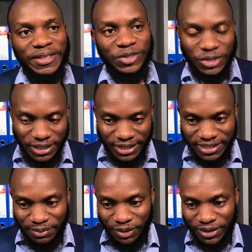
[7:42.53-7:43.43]
So tell us
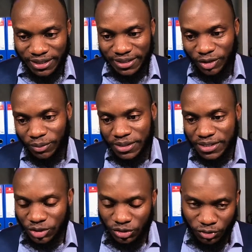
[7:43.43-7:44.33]
about that in the comment
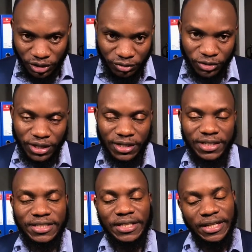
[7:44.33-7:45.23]
section. If you're a food
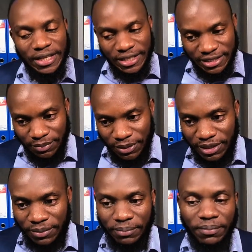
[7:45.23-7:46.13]
addict, simply
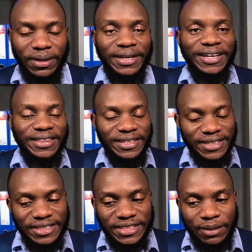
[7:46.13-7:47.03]
remember that
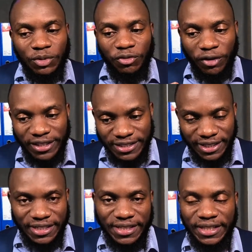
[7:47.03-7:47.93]
anytime you fight
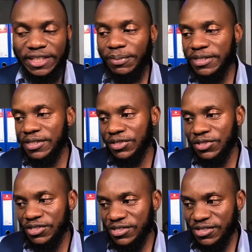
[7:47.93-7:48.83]
anything, it
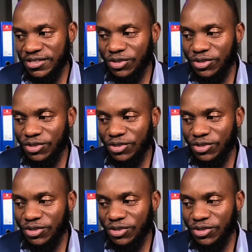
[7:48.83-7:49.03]
persists.